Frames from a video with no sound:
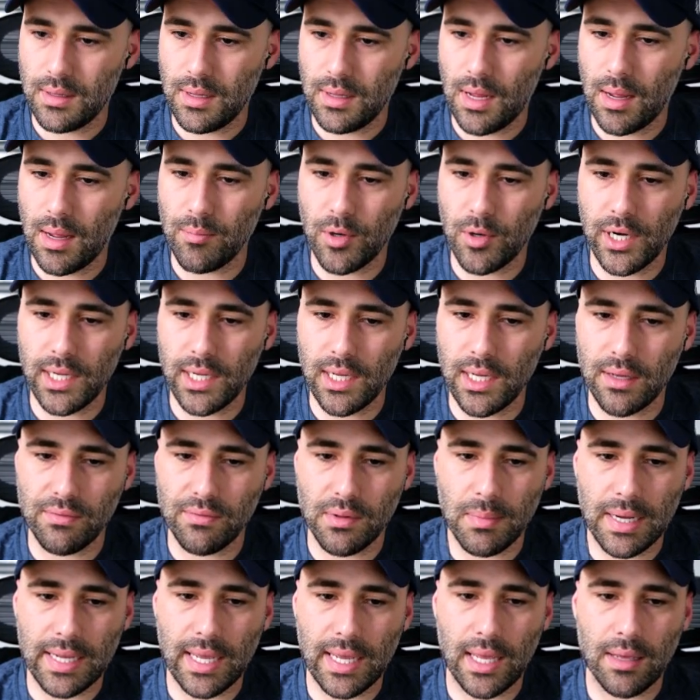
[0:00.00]
I'm gonna give
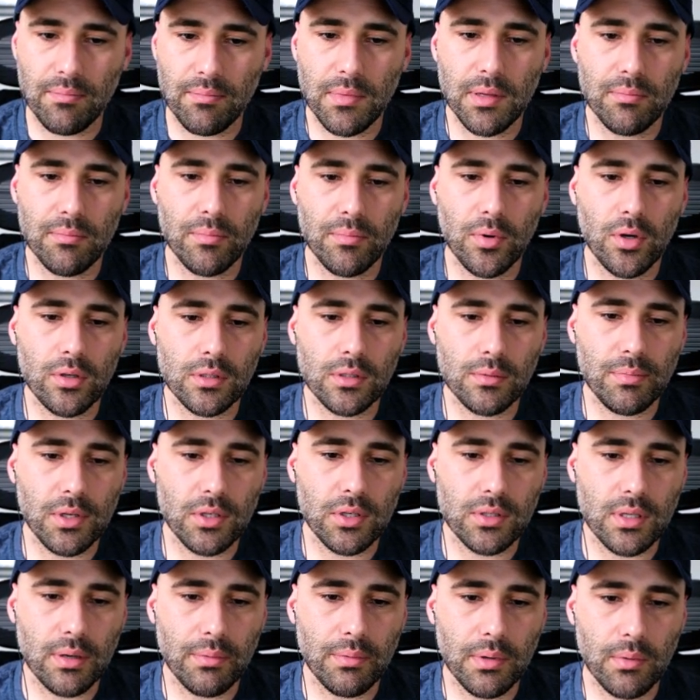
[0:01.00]
them a gaming box
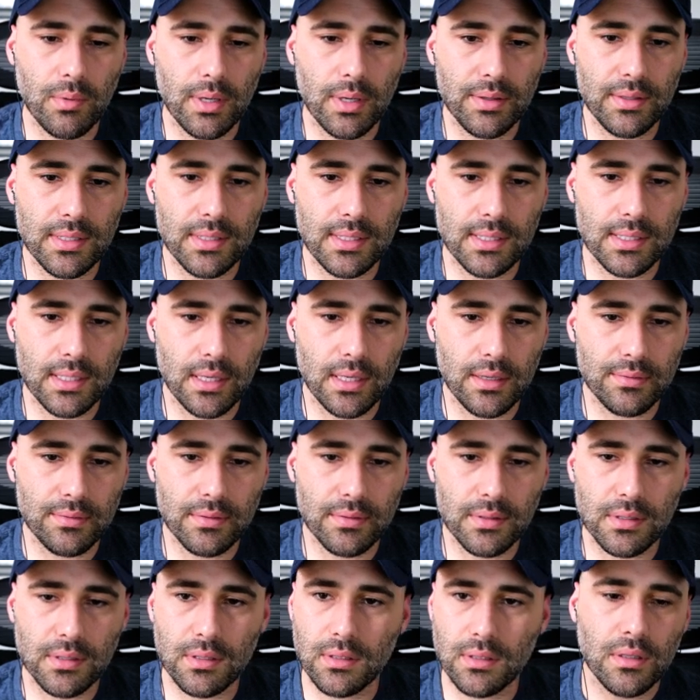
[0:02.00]
because everyone
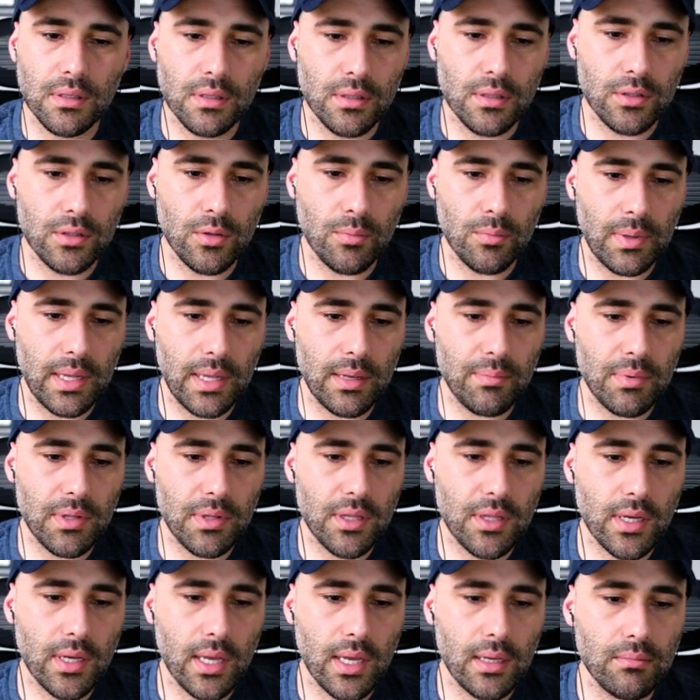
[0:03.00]
deserves to play
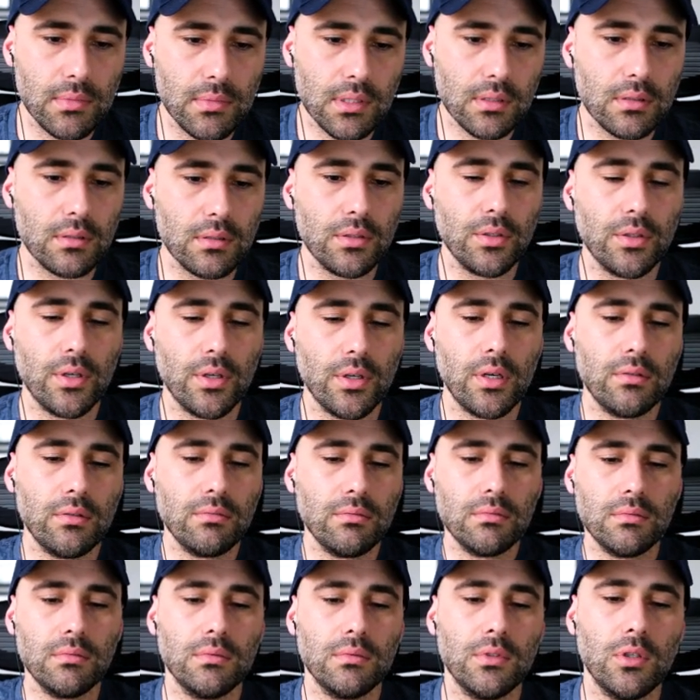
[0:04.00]
video games, you know,
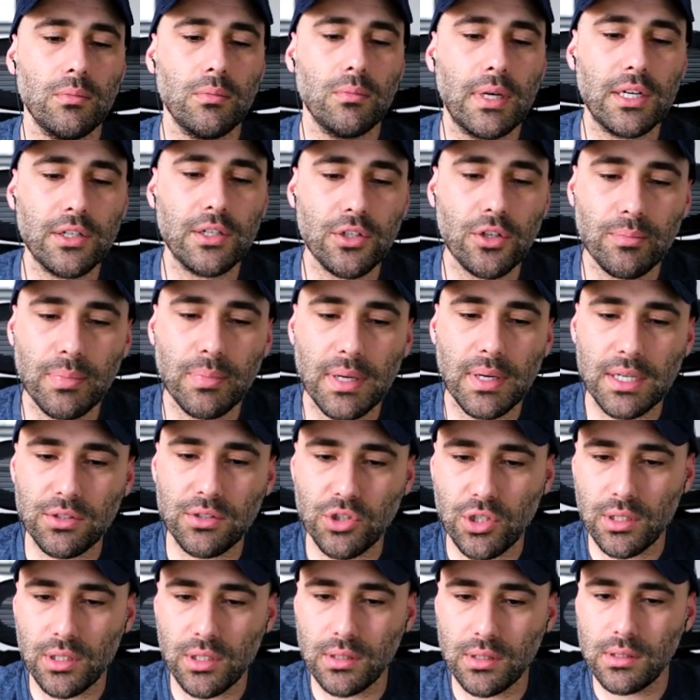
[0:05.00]
no matter your
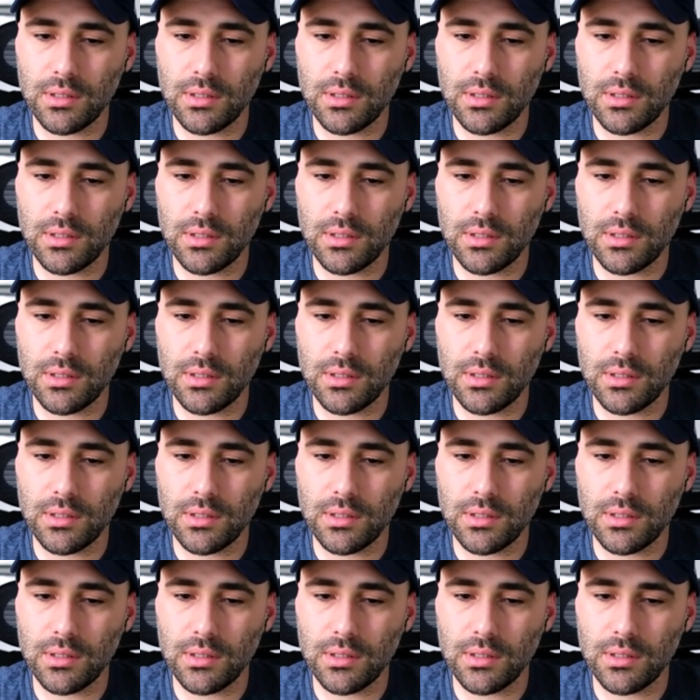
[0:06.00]
budget.